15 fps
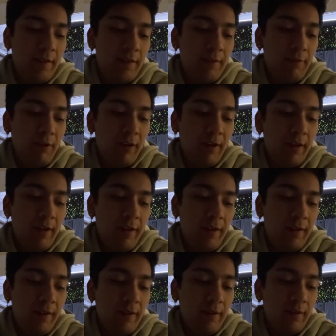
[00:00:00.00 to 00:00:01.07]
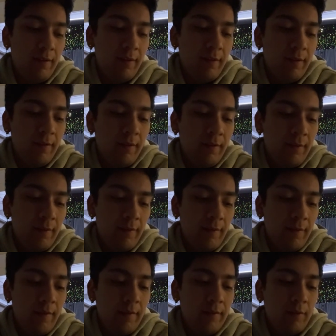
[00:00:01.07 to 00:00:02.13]
the uh, freaking
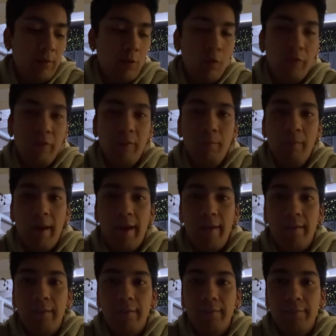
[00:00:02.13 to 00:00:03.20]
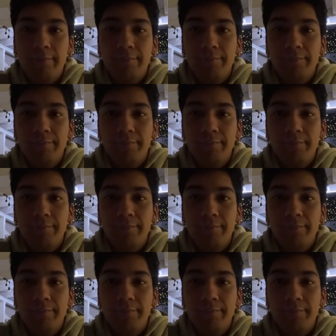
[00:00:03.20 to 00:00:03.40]
the dolphin band.